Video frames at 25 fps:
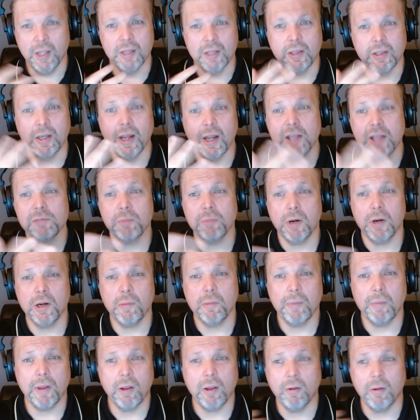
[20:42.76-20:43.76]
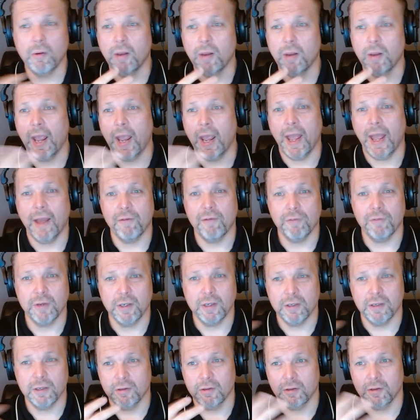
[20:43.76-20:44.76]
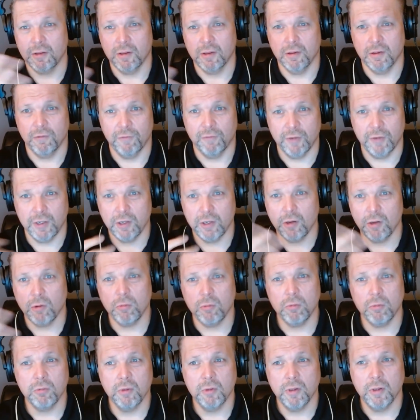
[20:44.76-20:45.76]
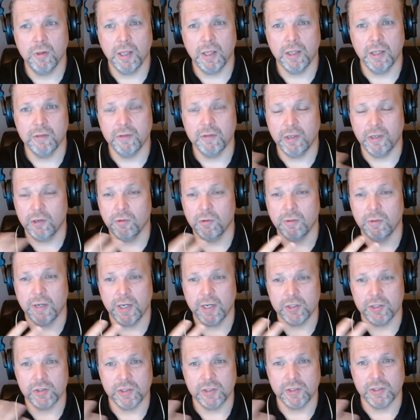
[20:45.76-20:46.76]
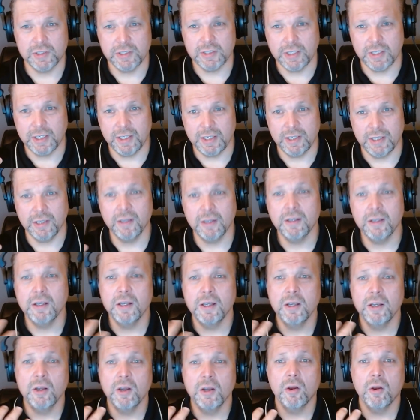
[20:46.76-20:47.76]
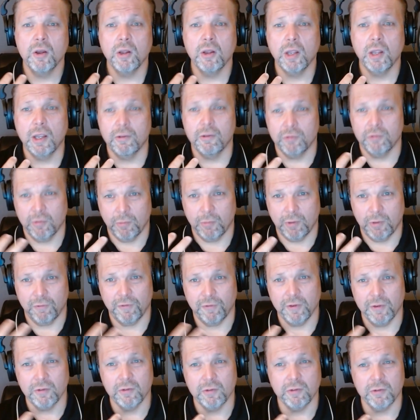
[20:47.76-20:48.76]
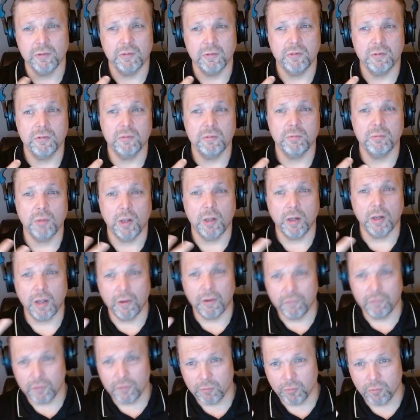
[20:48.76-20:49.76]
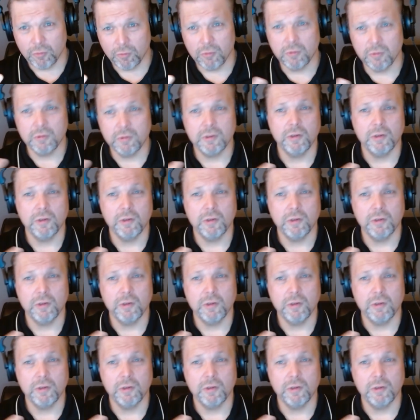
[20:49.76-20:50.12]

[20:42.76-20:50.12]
the nice part about having the video is that you can actually see if somebody feels uncomfortable.